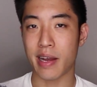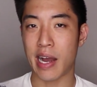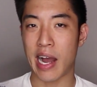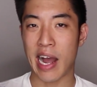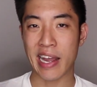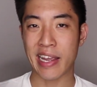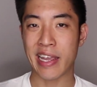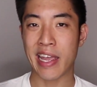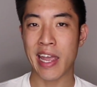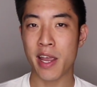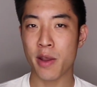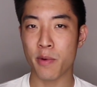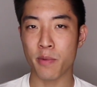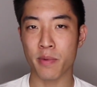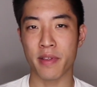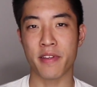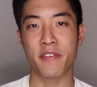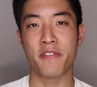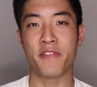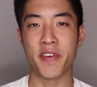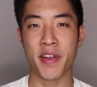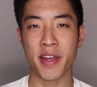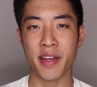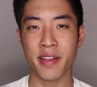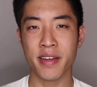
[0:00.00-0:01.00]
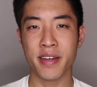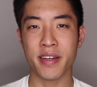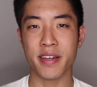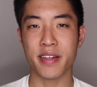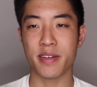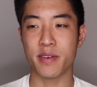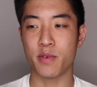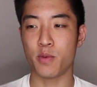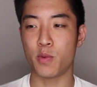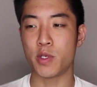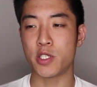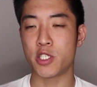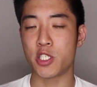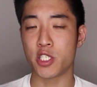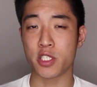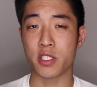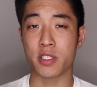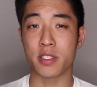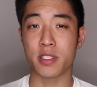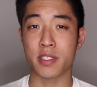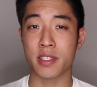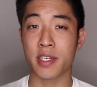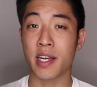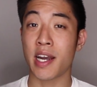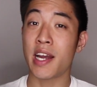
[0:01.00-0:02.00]
I can't really feel it, which
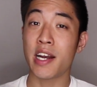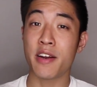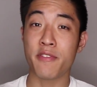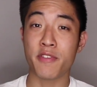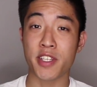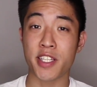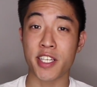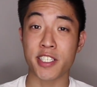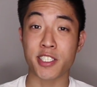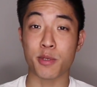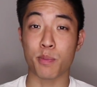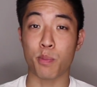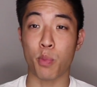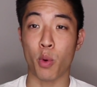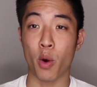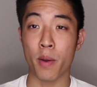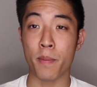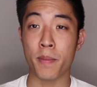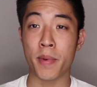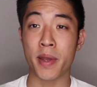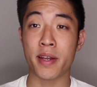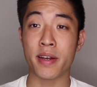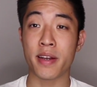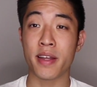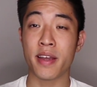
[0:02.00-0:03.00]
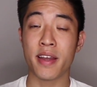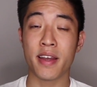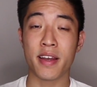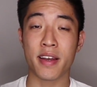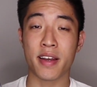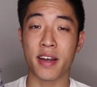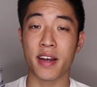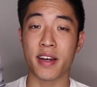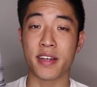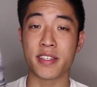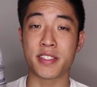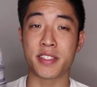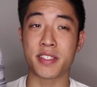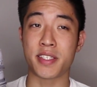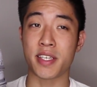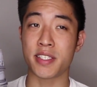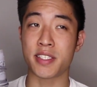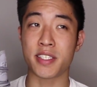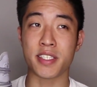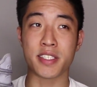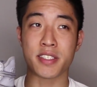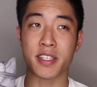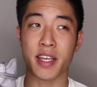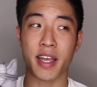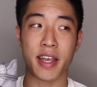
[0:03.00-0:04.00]
is kind of a disappointment, because
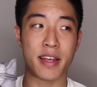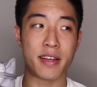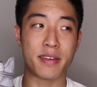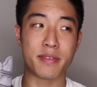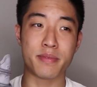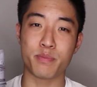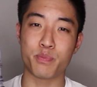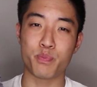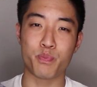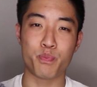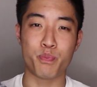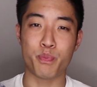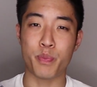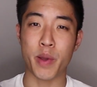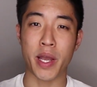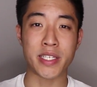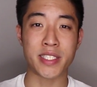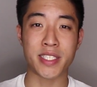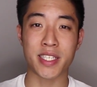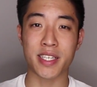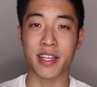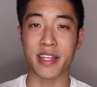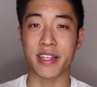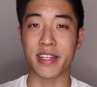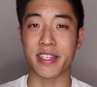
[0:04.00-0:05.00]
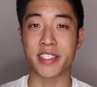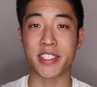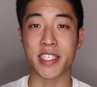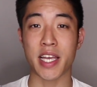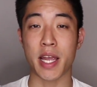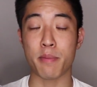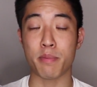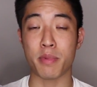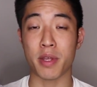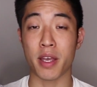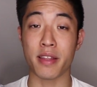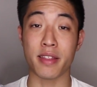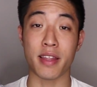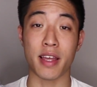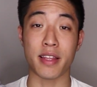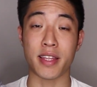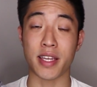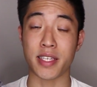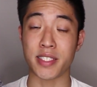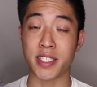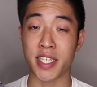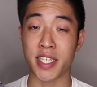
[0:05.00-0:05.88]
this is like basically the same thing that they